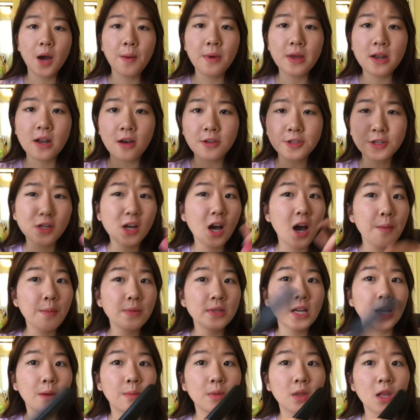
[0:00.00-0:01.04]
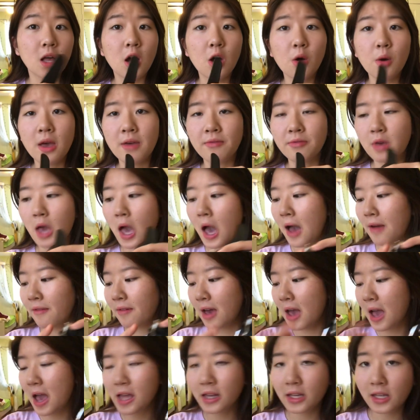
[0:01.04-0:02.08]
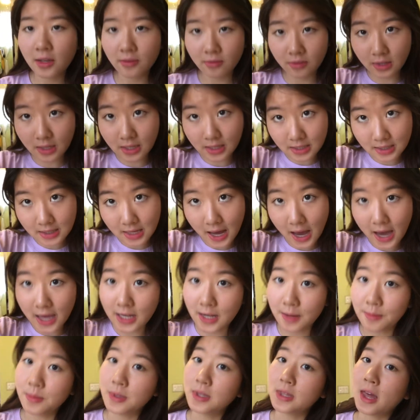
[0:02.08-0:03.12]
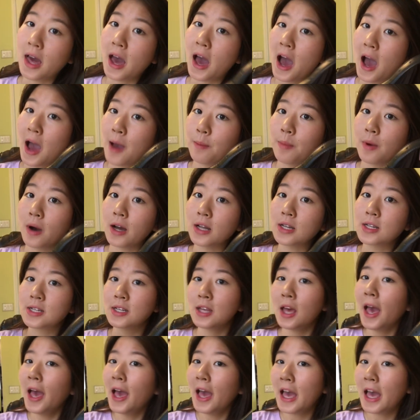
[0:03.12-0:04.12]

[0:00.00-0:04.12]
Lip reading: Comment, and also comment down below if you have any of these items that I bought,